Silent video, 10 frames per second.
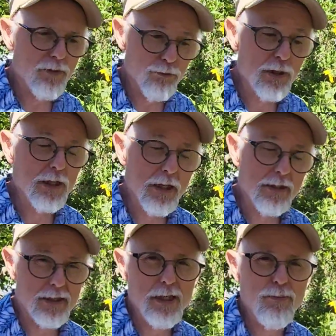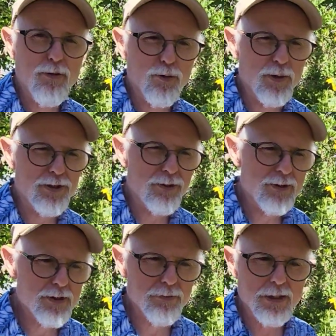really like to keep over winter,
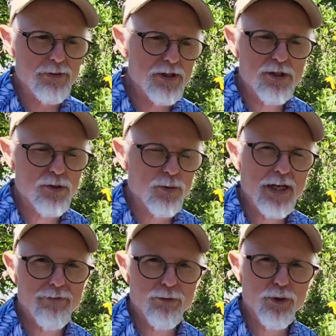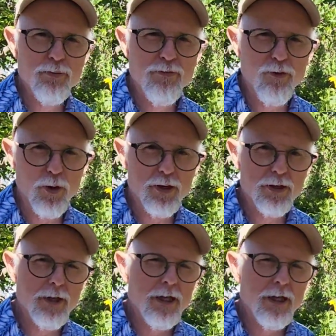and sometimes you just don't have the room for it.